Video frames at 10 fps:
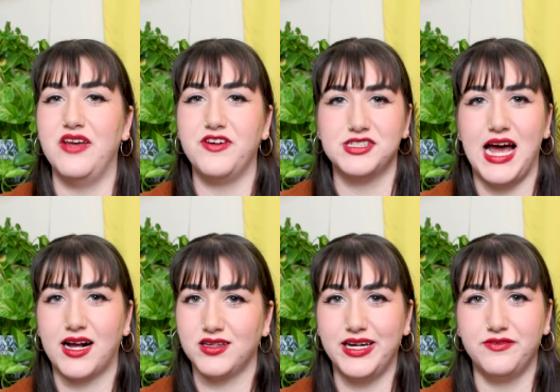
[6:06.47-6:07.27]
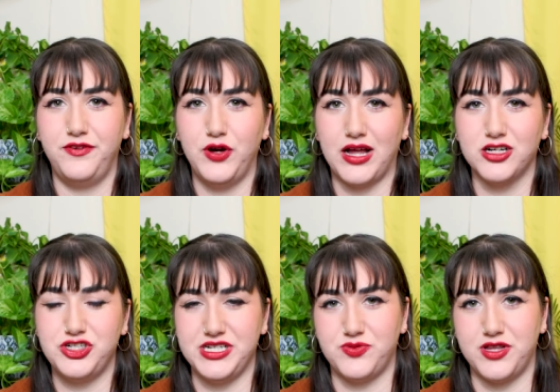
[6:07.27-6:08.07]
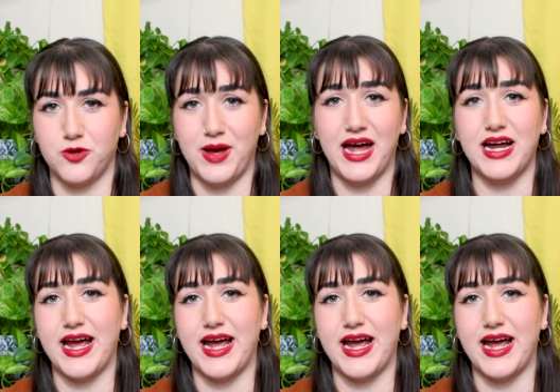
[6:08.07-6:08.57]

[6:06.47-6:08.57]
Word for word: If you're tackling food allergies with your pet,